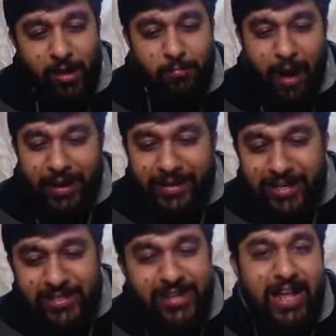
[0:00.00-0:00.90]

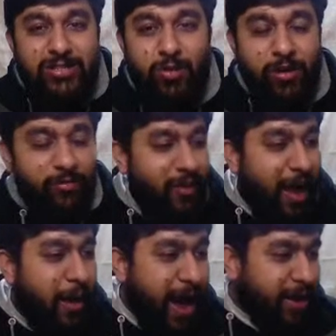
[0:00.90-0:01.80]
minus del square phi
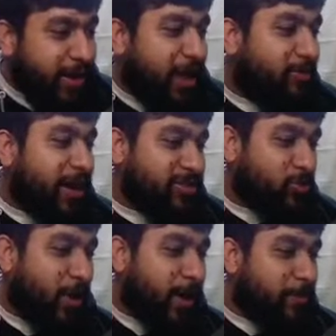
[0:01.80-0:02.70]
by del y
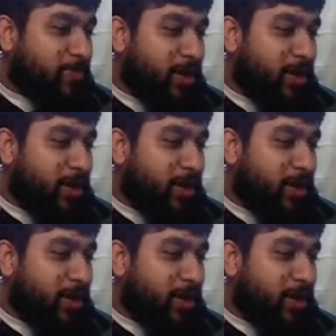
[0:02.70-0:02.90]
square.